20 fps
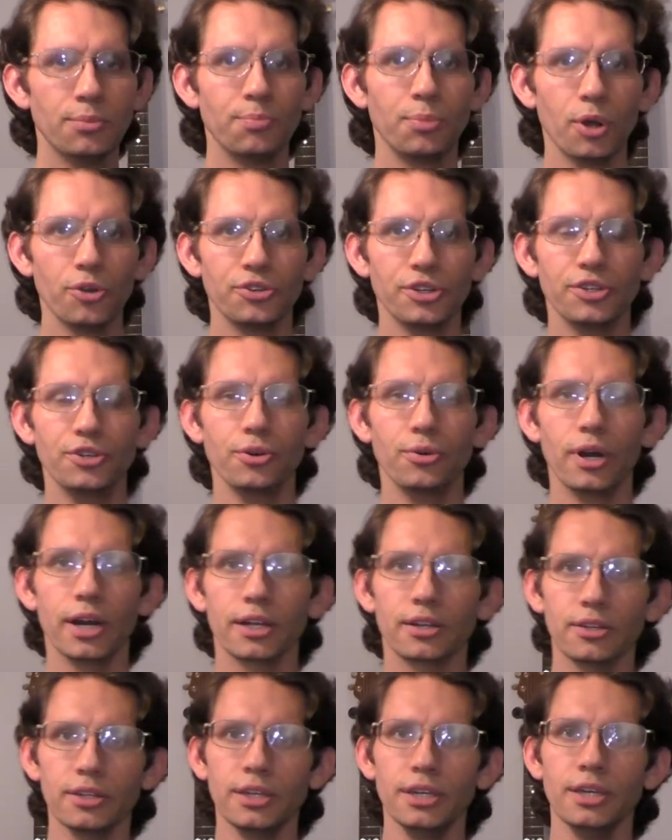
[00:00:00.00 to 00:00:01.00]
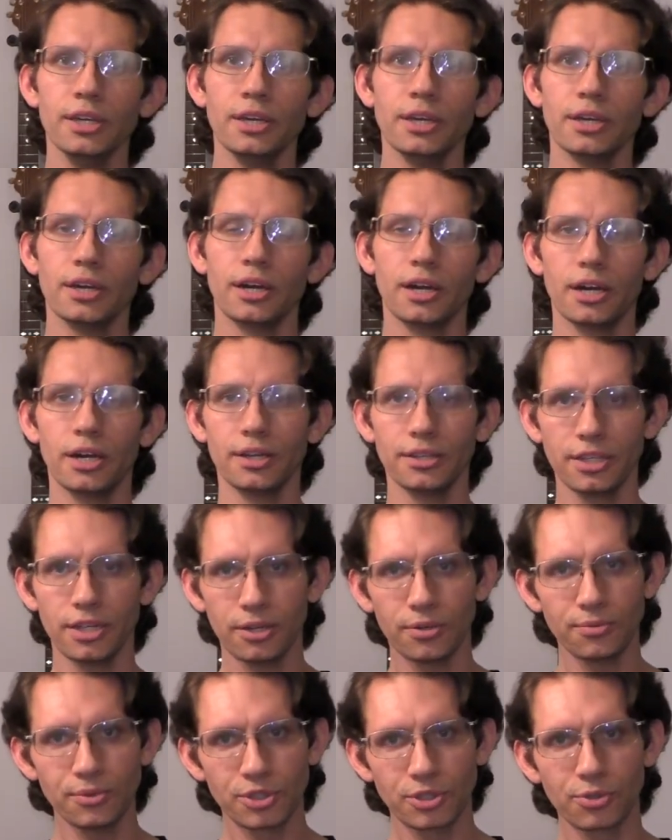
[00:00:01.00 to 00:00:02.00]
Bolted directly,
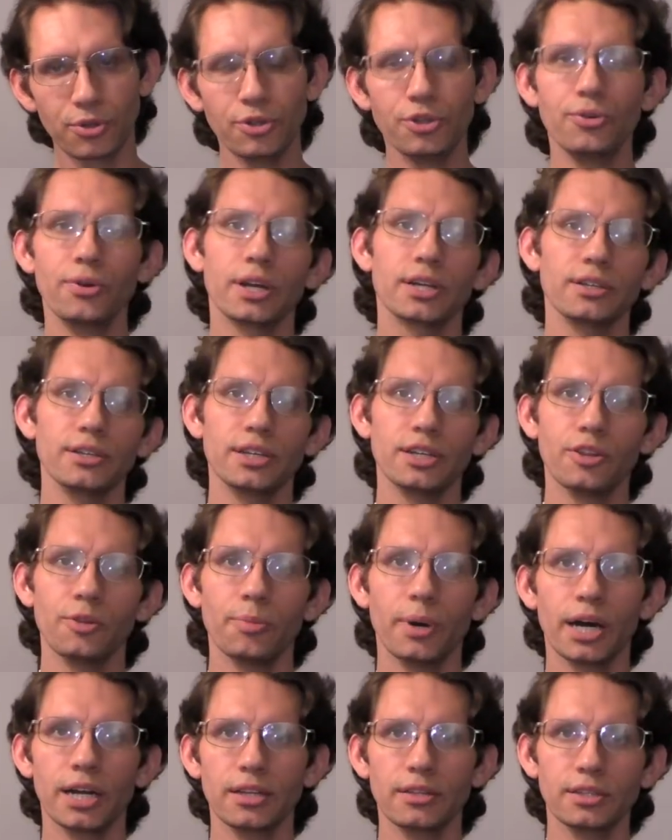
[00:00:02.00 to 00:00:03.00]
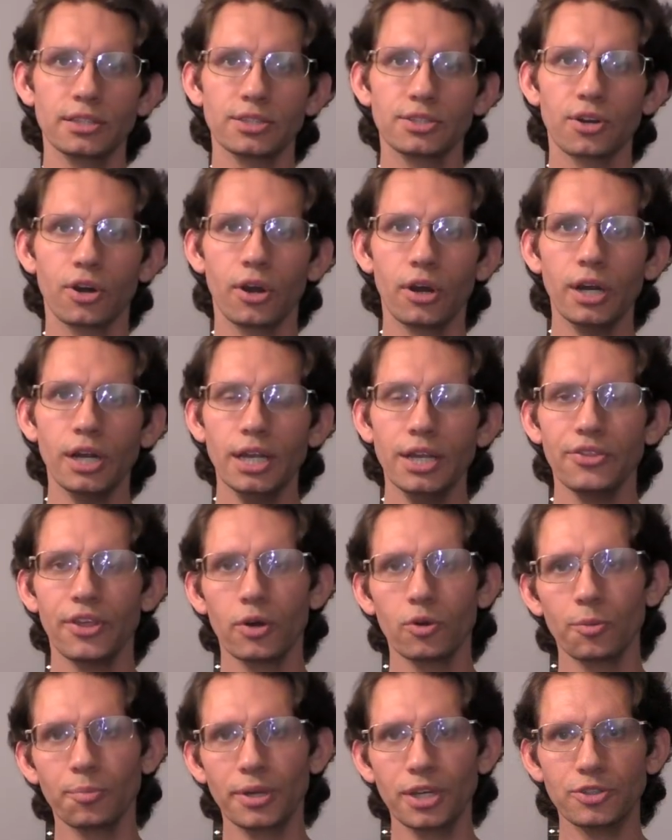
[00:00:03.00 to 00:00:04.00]
screwed directly into the body of the guitar.
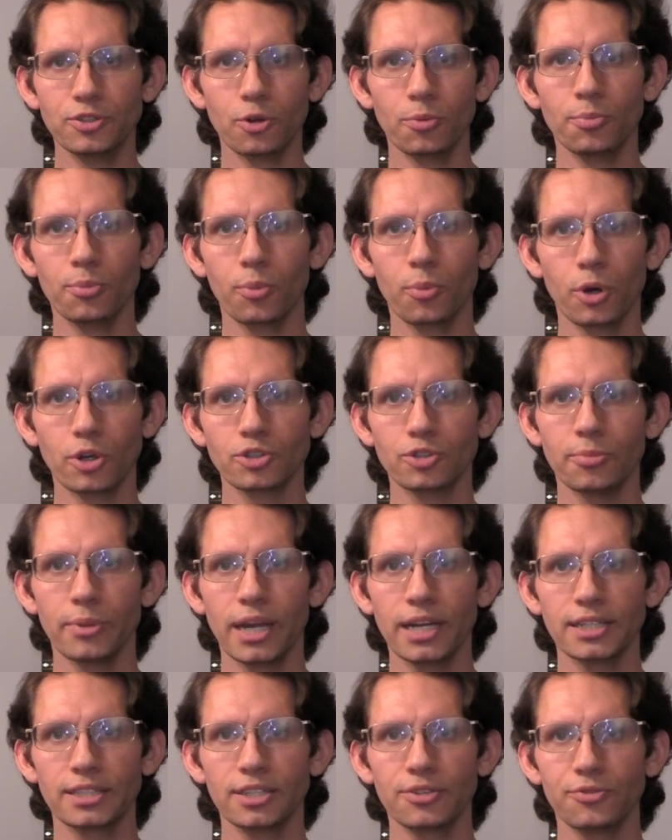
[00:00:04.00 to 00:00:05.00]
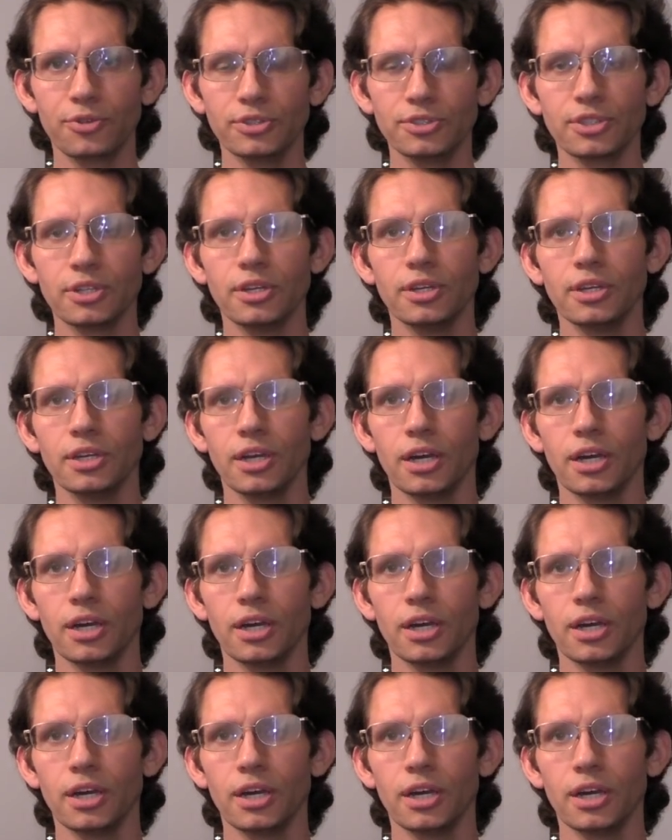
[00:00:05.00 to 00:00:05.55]
That will be a more dramatic difference.